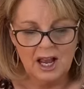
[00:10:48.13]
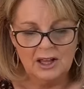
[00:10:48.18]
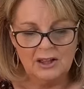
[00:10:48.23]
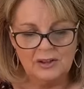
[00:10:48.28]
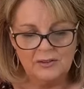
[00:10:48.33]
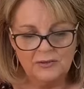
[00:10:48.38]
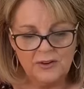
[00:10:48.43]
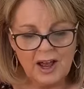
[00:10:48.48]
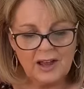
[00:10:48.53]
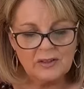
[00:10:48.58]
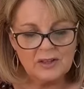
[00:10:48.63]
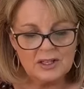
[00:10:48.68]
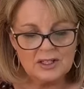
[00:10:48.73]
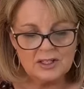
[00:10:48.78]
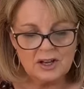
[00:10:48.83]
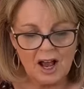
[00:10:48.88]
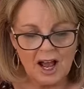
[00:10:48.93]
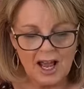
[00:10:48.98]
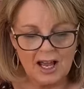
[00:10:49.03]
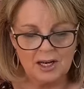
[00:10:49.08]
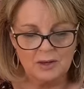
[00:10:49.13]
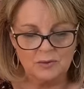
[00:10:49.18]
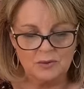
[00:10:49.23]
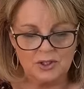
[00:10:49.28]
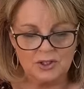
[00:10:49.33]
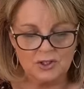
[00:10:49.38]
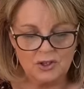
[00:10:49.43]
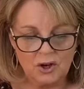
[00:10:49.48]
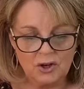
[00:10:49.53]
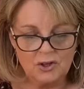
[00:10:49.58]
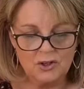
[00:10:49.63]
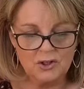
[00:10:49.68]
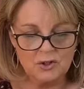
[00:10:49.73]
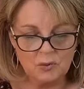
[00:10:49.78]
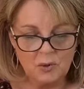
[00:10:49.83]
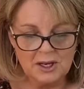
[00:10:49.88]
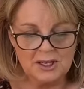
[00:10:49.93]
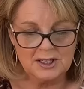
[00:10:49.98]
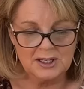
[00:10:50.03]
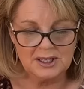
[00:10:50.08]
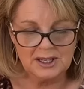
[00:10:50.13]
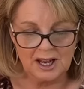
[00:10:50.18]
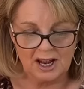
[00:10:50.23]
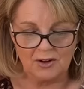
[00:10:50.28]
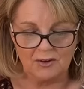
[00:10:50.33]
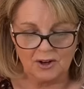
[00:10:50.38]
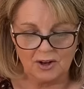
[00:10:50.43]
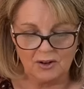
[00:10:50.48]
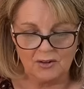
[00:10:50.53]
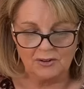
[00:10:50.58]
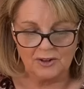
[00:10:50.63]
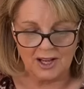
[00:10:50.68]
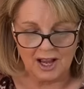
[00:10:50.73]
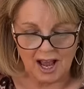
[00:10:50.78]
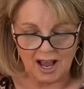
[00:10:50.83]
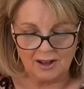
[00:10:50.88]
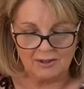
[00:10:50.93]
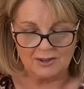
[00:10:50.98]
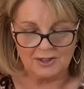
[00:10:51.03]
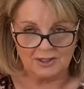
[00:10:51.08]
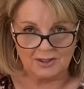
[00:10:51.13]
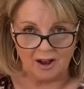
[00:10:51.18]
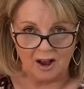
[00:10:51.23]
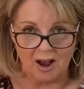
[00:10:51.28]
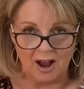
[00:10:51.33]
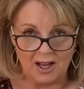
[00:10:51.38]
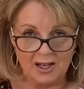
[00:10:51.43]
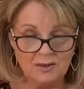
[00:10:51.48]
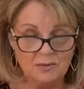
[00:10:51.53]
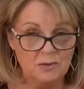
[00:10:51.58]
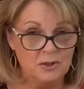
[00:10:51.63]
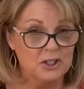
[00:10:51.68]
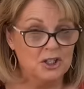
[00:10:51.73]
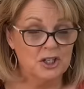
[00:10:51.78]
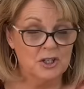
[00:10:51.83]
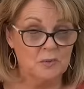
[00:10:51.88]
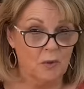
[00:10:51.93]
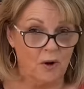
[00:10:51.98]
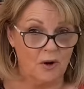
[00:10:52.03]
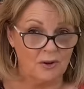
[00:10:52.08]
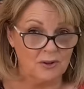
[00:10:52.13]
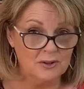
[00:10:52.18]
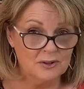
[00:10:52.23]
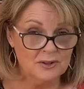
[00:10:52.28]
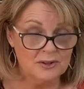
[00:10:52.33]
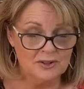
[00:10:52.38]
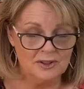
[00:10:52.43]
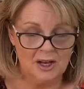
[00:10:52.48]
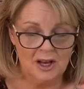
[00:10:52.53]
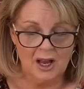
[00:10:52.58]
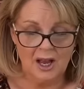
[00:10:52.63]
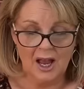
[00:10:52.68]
the fact that Diana was so sweet and caring on the outside, which she was,